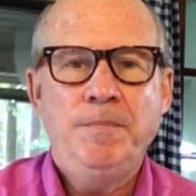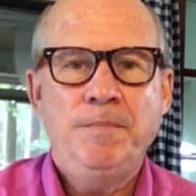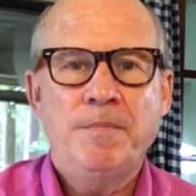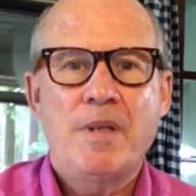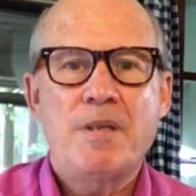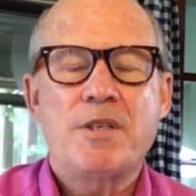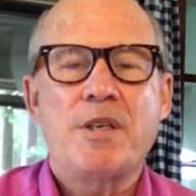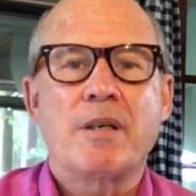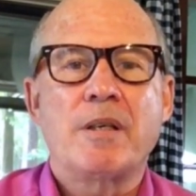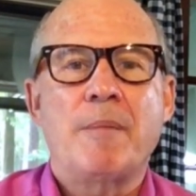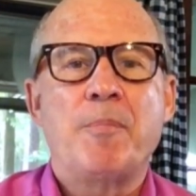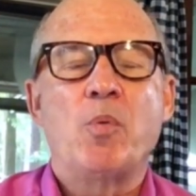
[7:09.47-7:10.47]
this
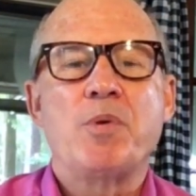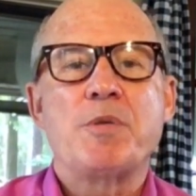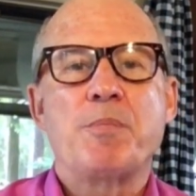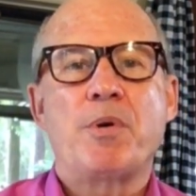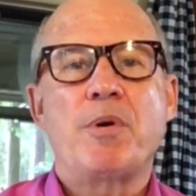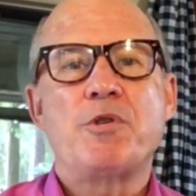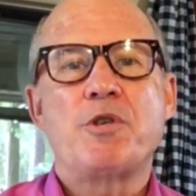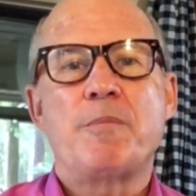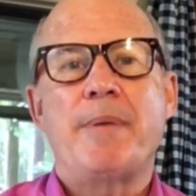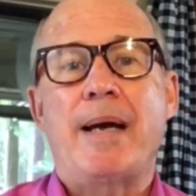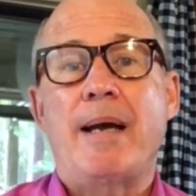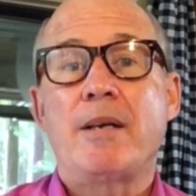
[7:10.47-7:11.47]
young couple was approached
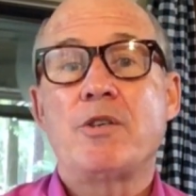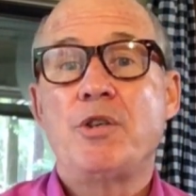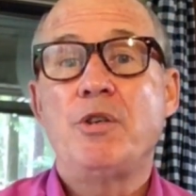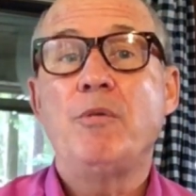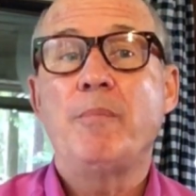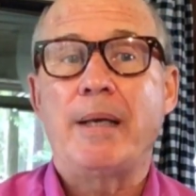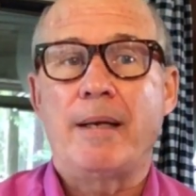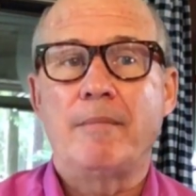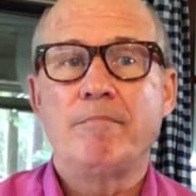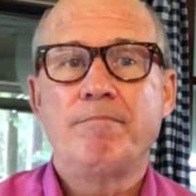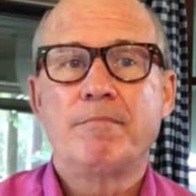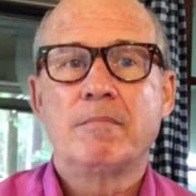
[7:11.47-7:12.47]
by two
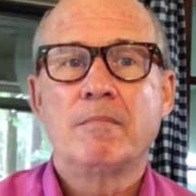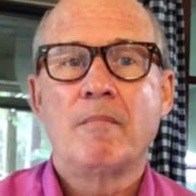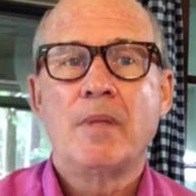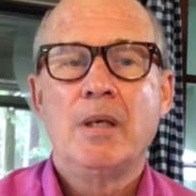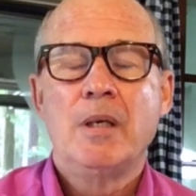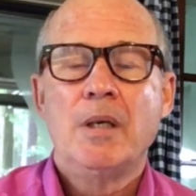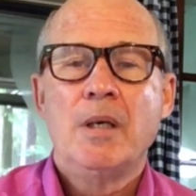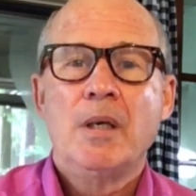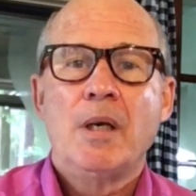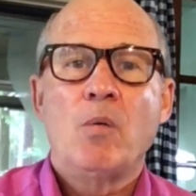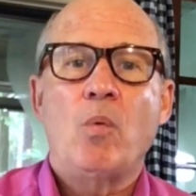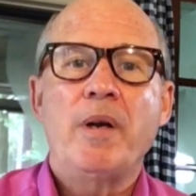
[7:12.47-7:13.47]
men
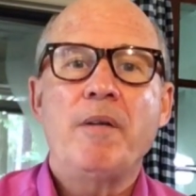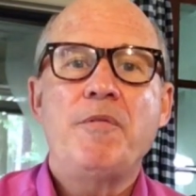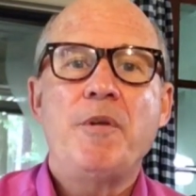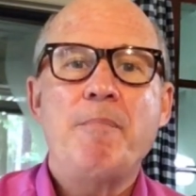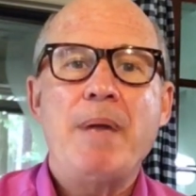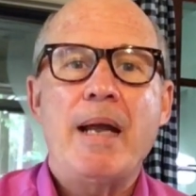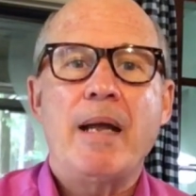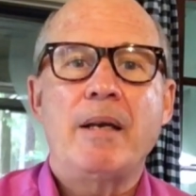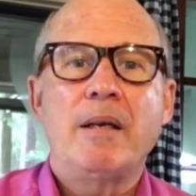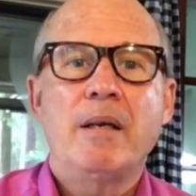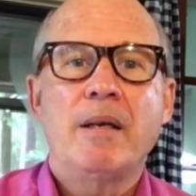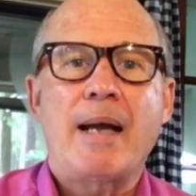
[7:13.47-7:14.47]
one of the
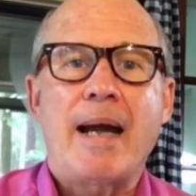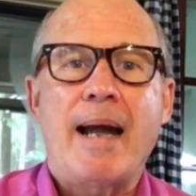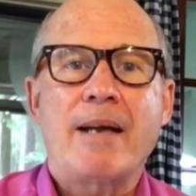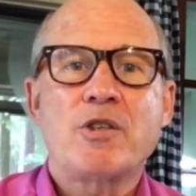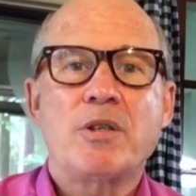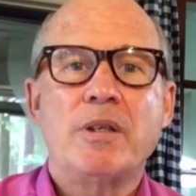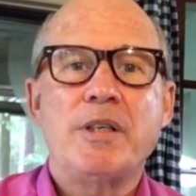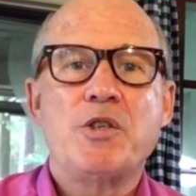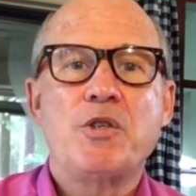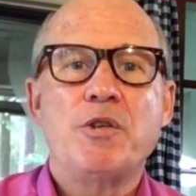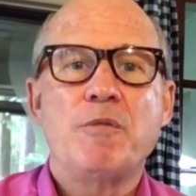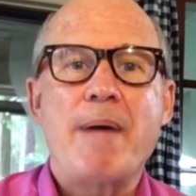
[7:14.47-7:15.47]
men actually
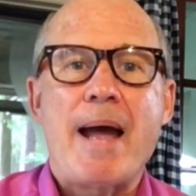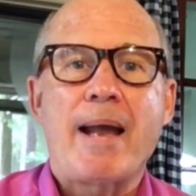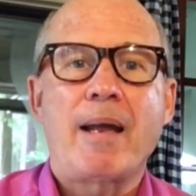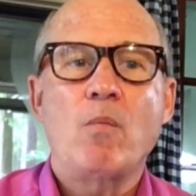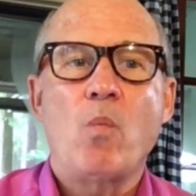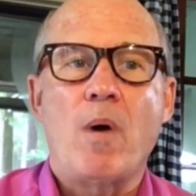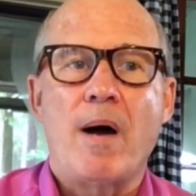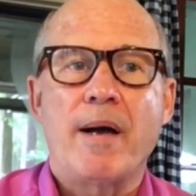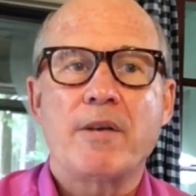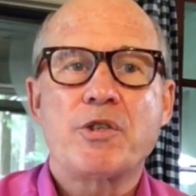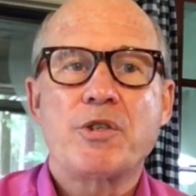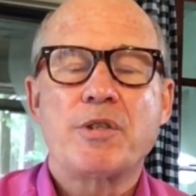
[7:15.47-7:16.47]
stood back and
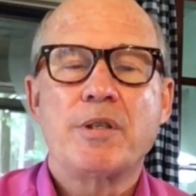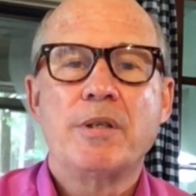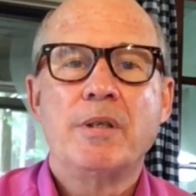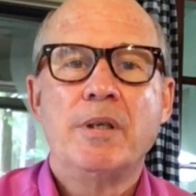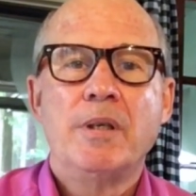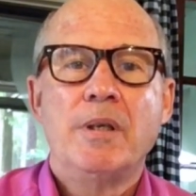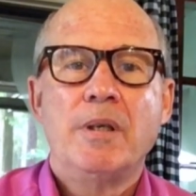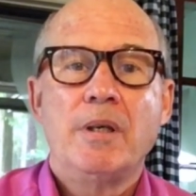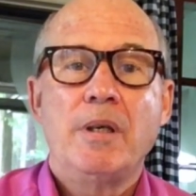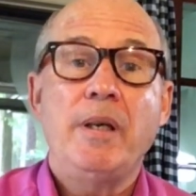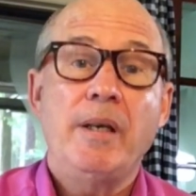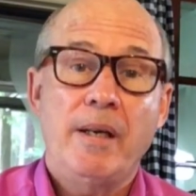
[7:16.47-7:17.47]
watched.
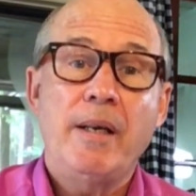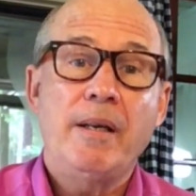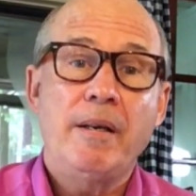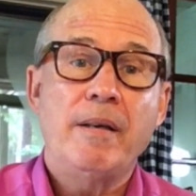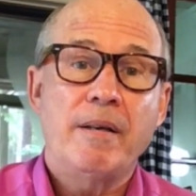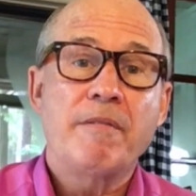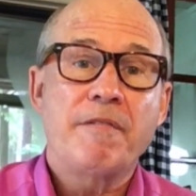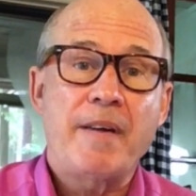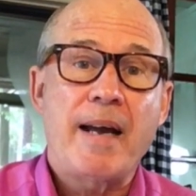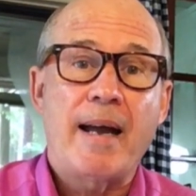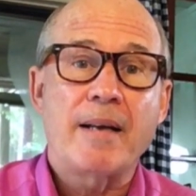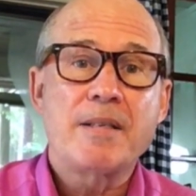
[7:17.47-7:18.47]
He, he in
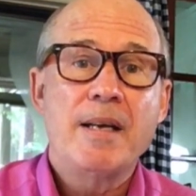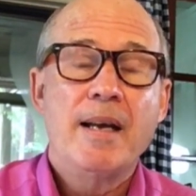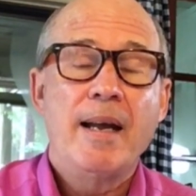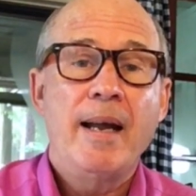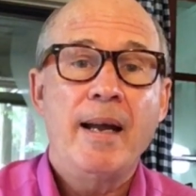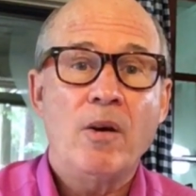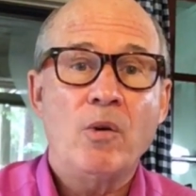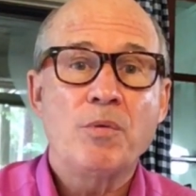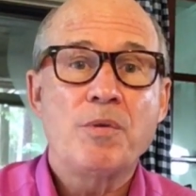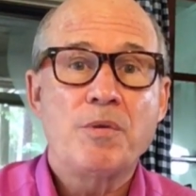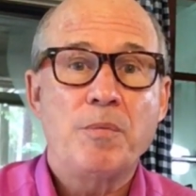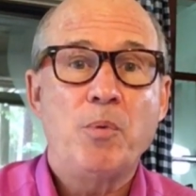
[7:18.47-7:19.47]
fact,
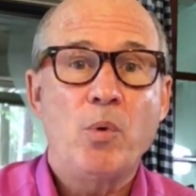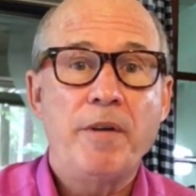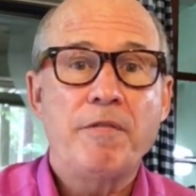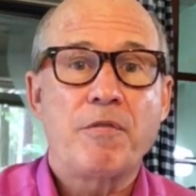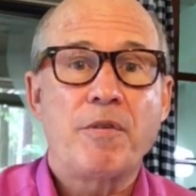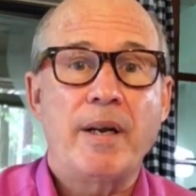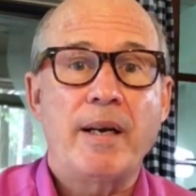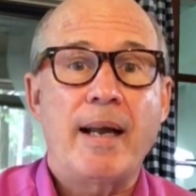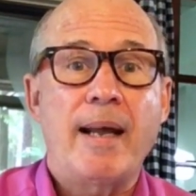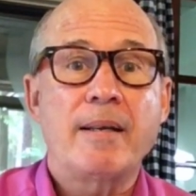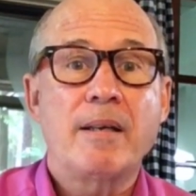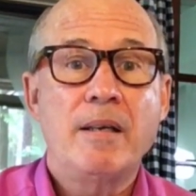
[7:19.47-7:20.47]
held the boyfriend
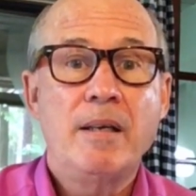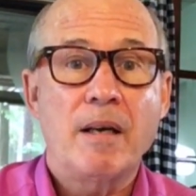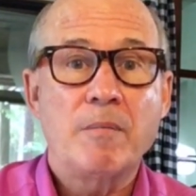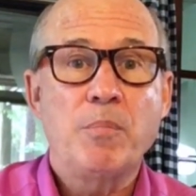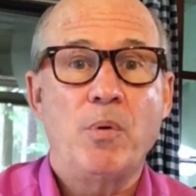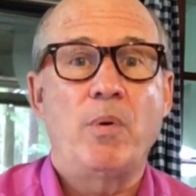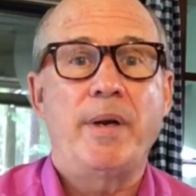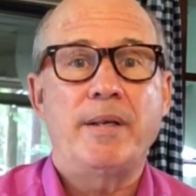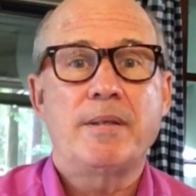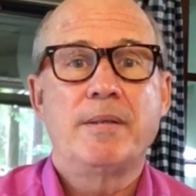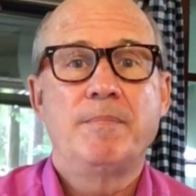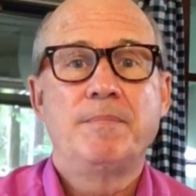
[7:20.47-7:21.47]
at
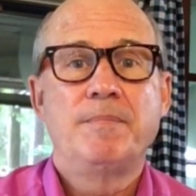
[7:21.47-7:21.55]
gunpoint